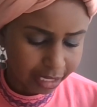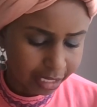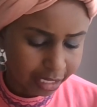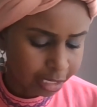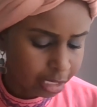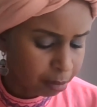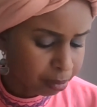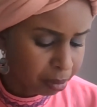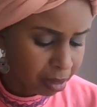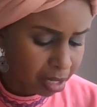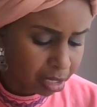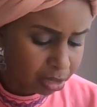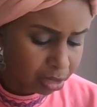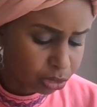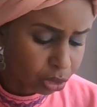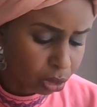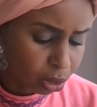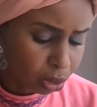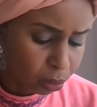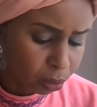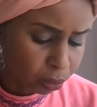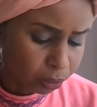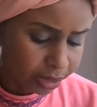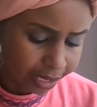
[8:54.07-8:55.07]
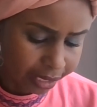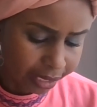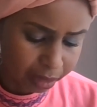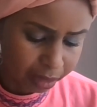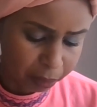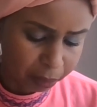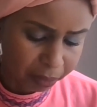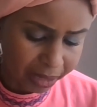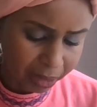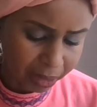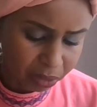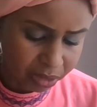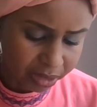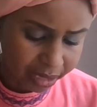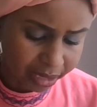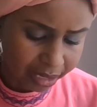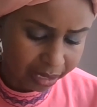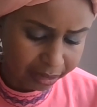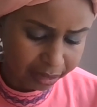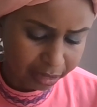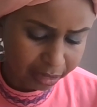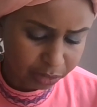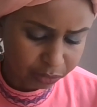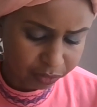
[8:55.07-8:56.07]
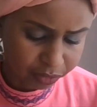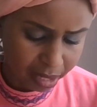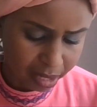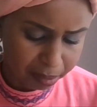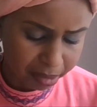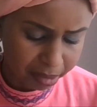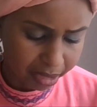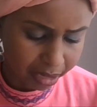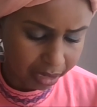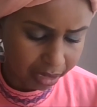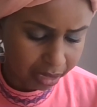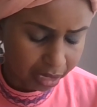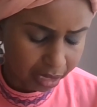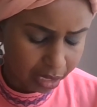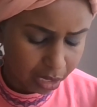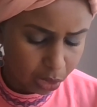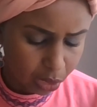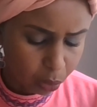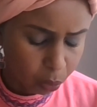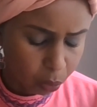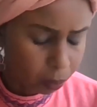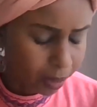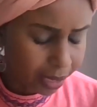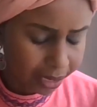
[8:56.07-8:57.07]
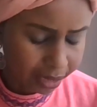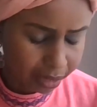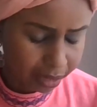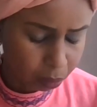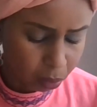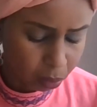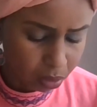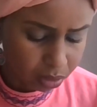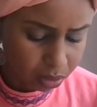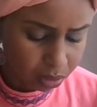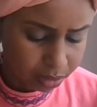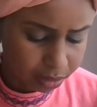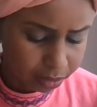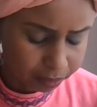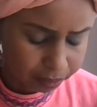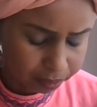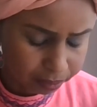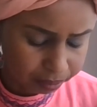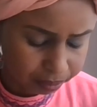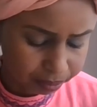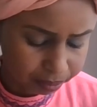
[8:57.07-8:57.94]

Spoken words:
and he passed a whole year without telling his family where he was.